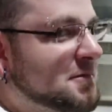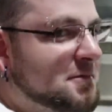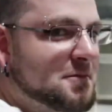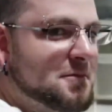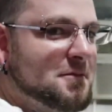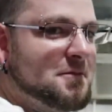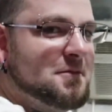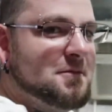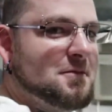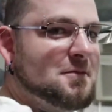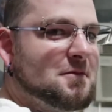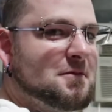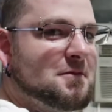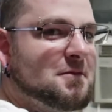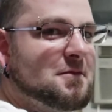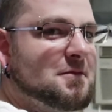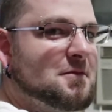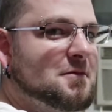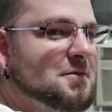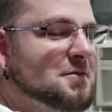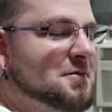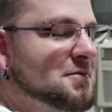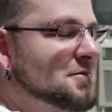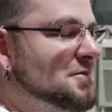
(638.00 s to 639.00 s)

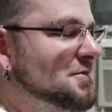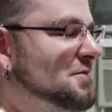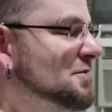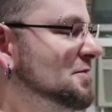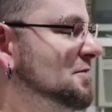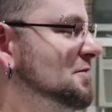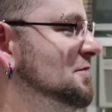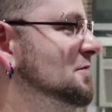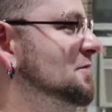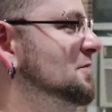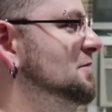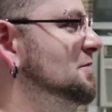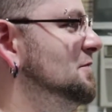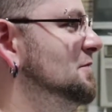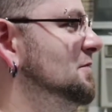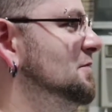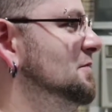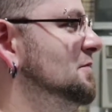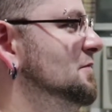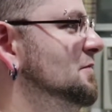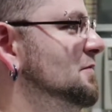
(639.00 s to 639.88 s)
[no speech]